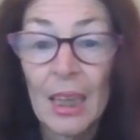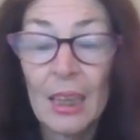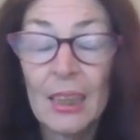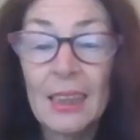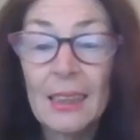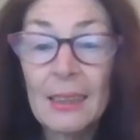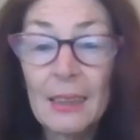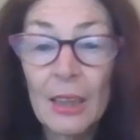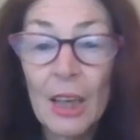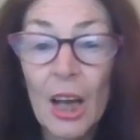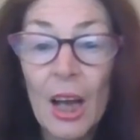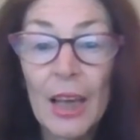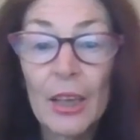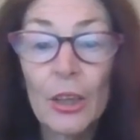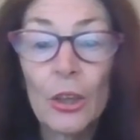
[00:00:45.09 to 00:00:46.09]
This is a
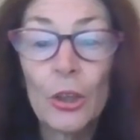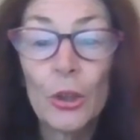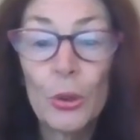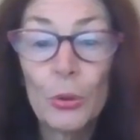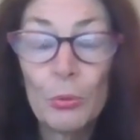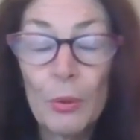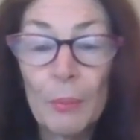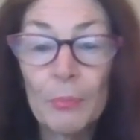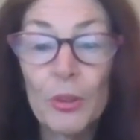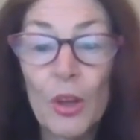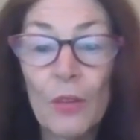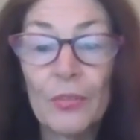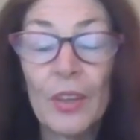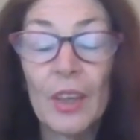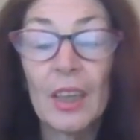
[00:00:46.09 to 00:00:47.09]
guy who ripped
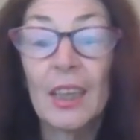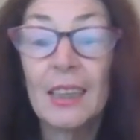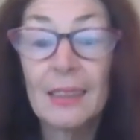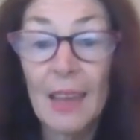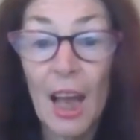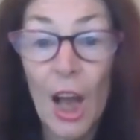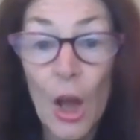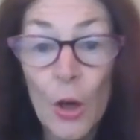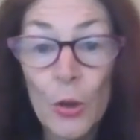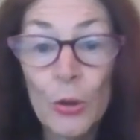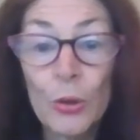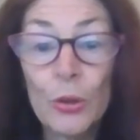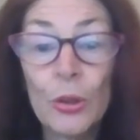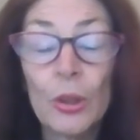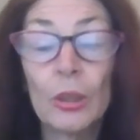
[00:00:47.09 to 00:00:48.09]
off his
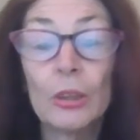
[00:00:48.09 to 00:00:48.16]
own